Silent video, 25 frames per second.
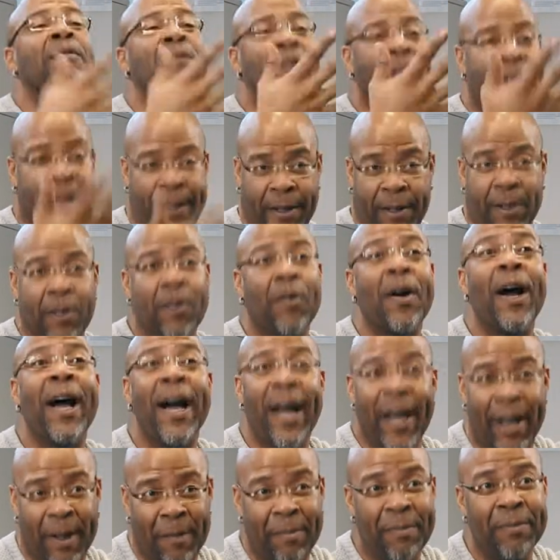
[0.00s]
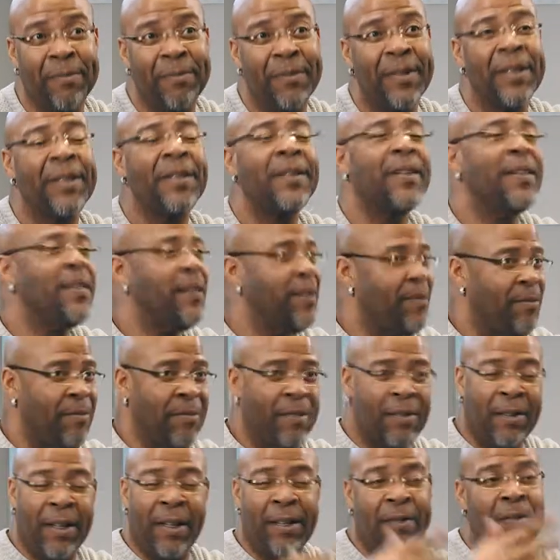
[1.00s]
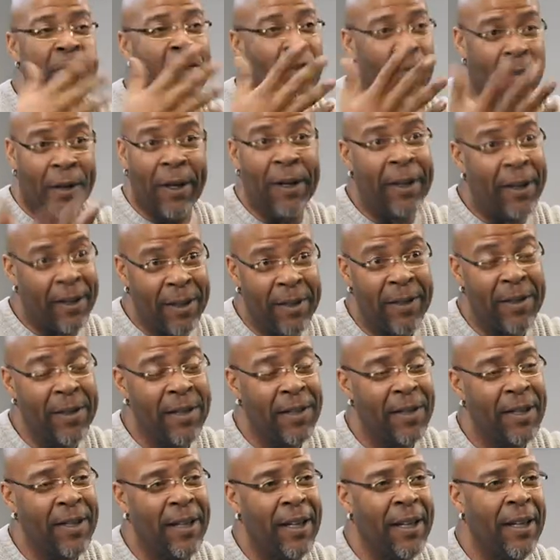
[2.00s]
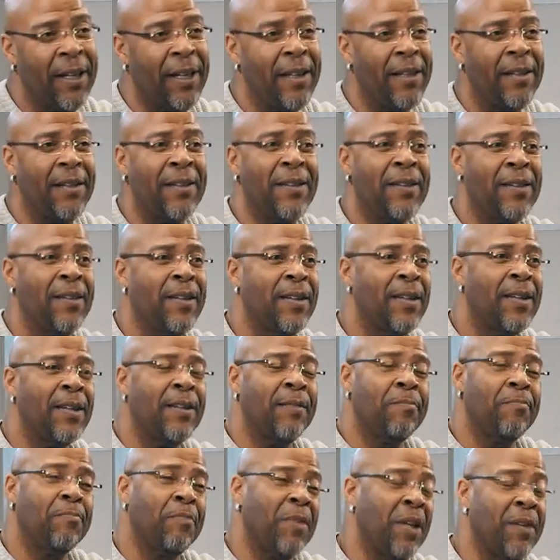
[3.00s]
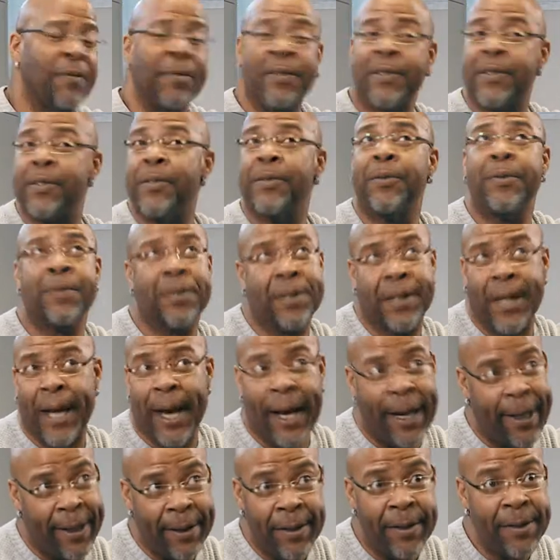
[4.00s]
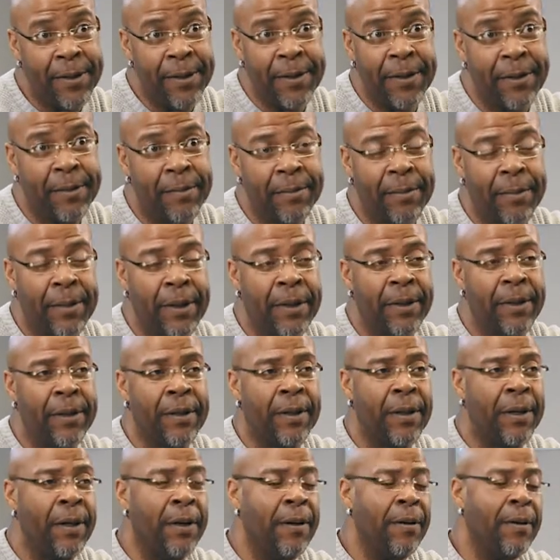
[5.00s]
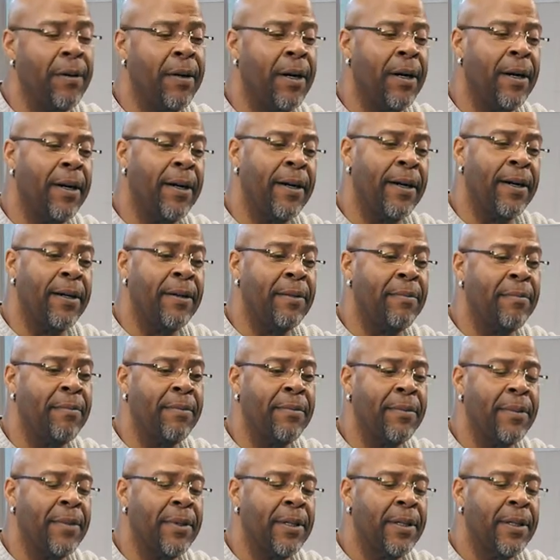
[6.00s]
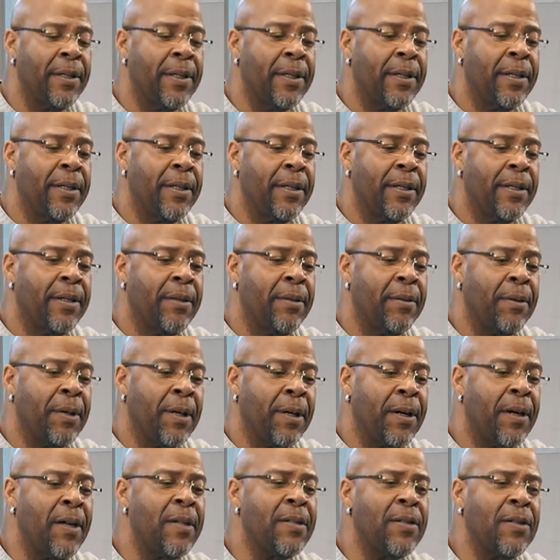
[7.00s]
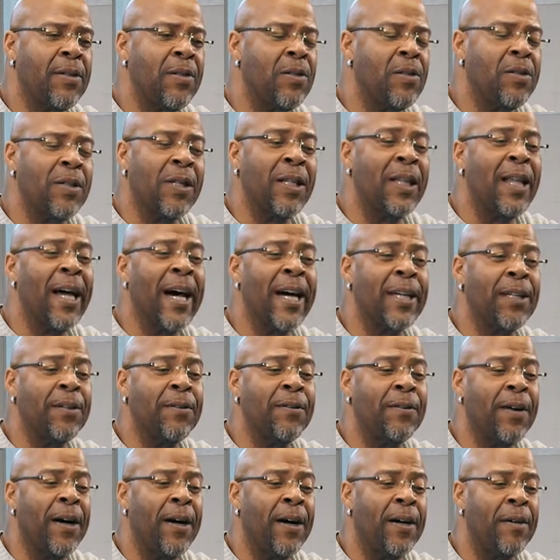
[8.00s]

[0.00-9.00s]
yeah, crime, then drugs, and even suicides, you know, it constitutes a lot of